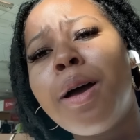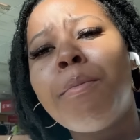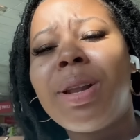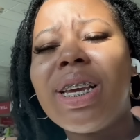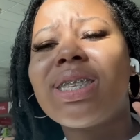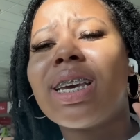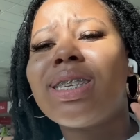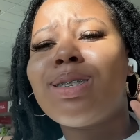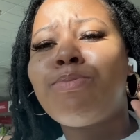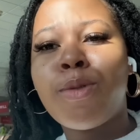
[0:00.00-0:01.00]
please
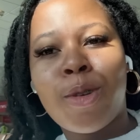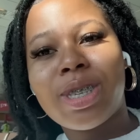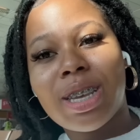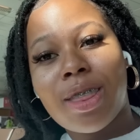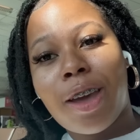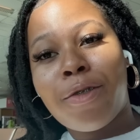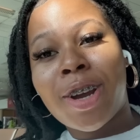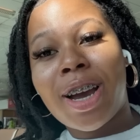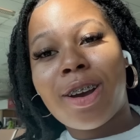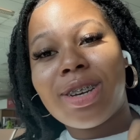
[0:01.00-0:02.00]
explore South
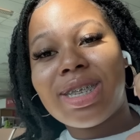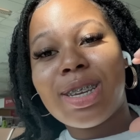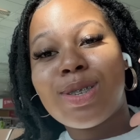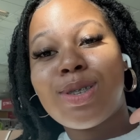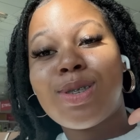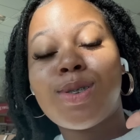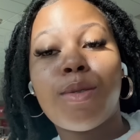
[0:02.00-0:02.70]
Africa, because there's so